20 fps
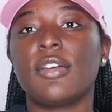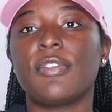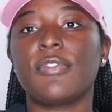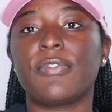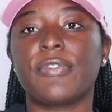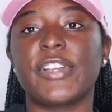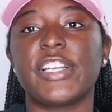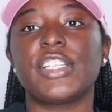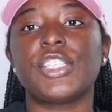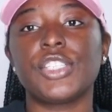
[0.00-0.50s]

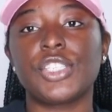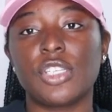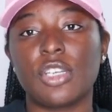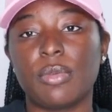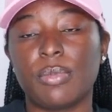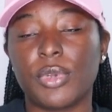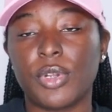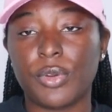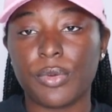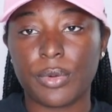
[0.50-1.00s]

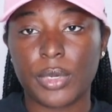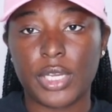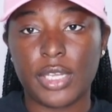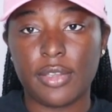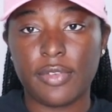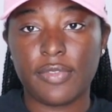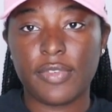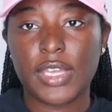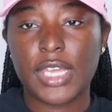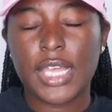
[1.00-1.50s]
friendship
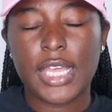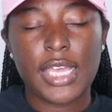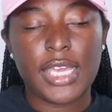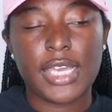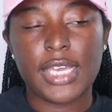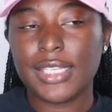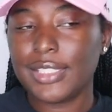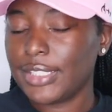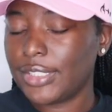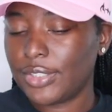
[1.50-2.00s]
grief.
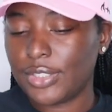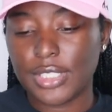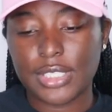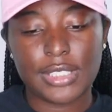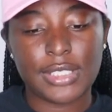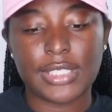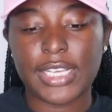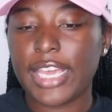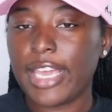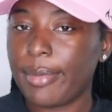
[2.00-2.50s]
It's the
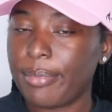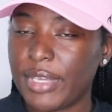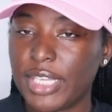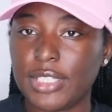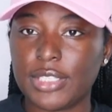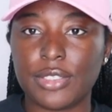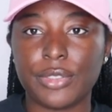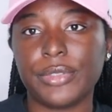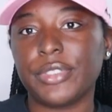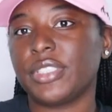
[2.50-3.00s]
same
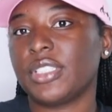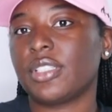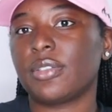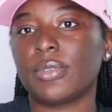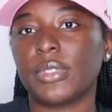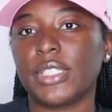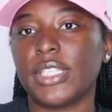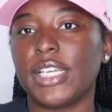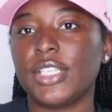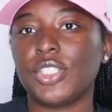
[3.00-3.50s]
as losing a
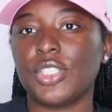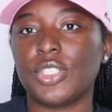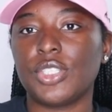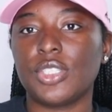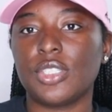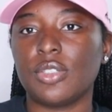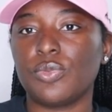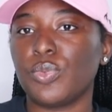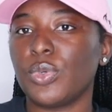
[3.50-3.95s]
relationship.